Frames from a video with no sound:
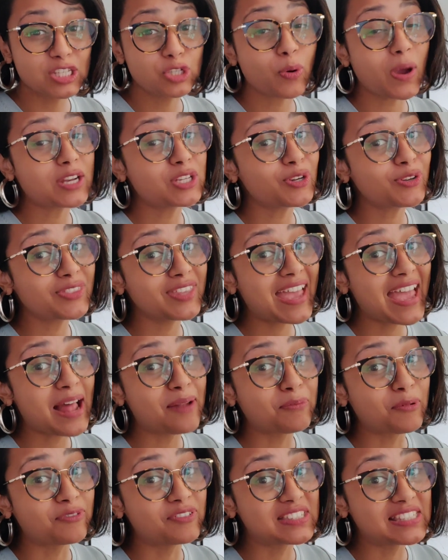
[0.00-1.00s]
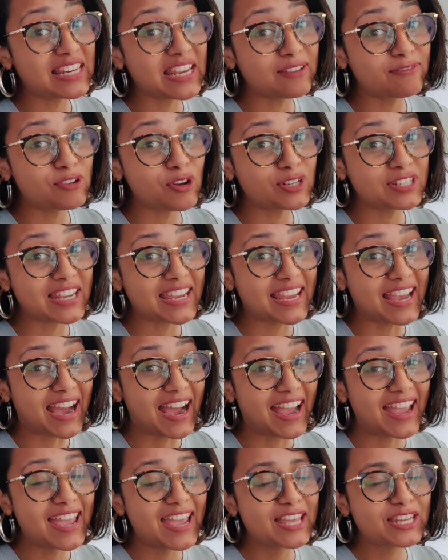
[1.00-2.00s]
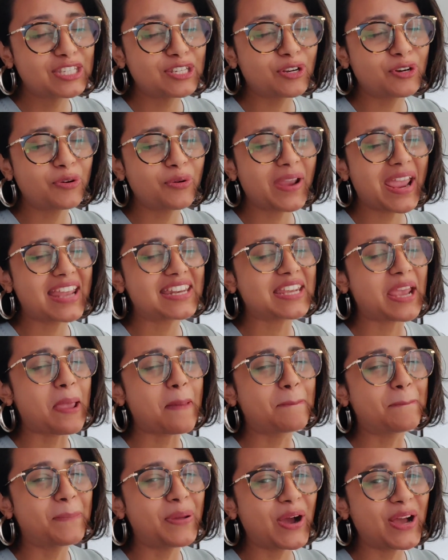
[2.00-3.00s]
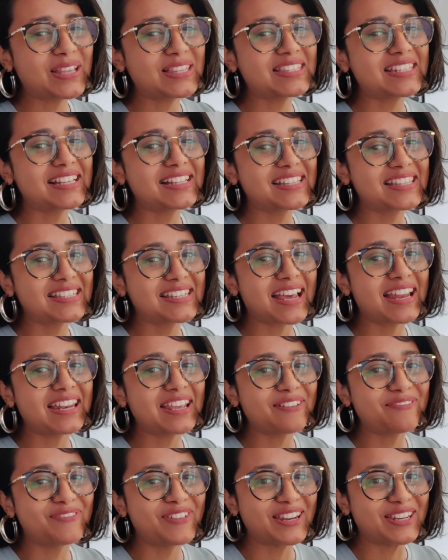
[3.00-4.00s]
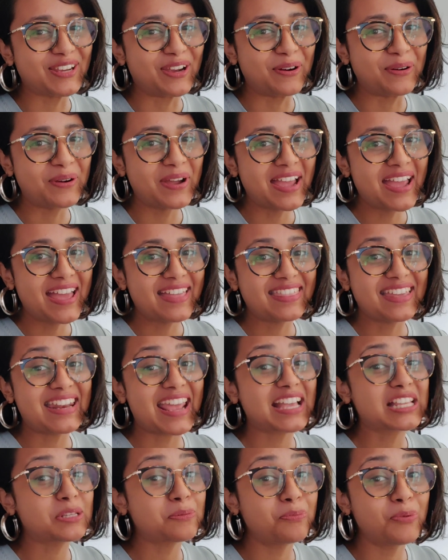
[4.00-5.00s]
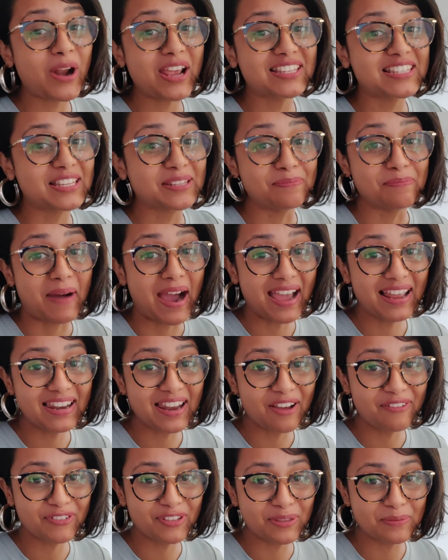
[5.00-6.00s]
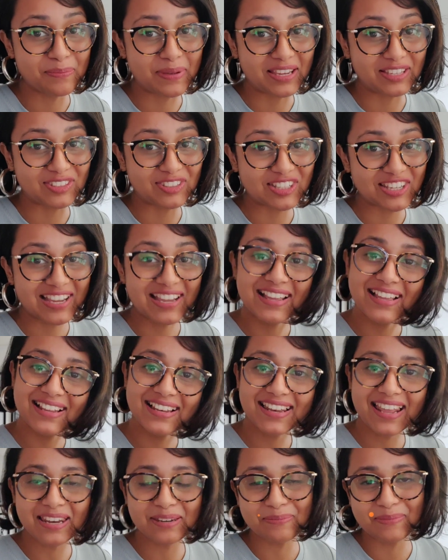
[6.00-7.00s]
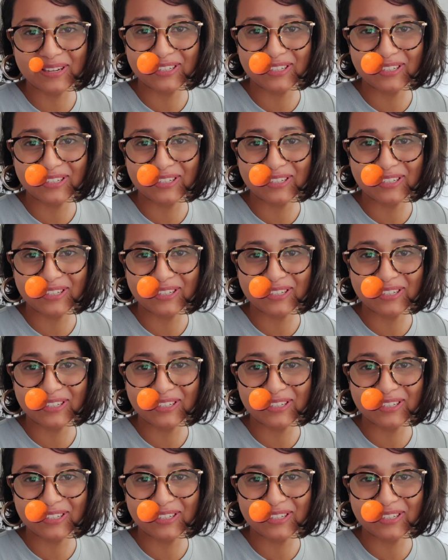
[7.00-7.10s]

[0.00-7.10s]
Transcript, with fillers: so I took the help of steve.ai to create a personal stunning video that expresses my love for the beach. Let